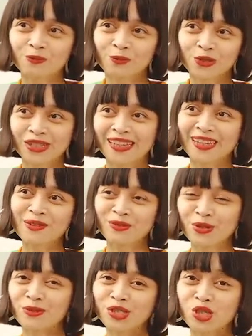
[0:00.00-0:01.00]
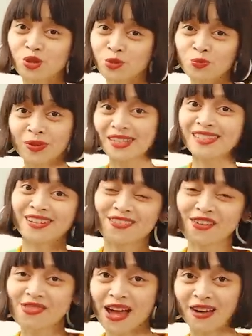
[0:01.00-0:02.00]
were taking up too much space
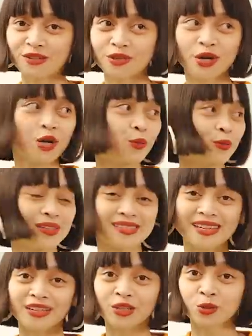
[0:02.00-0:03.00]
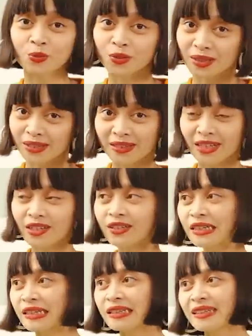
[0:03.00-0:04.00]
around the house, we decided to put in
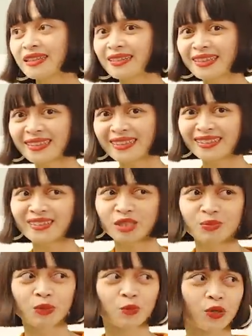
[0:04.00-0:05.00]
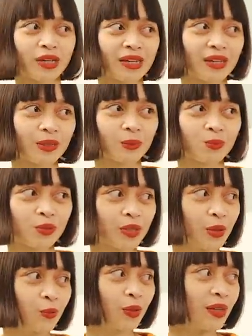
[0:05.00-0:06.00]
here, and I think it's been working out
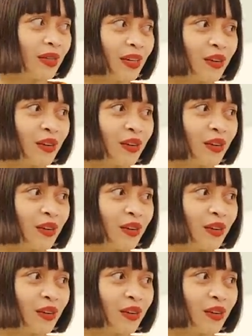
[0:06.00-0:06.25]
pretty well.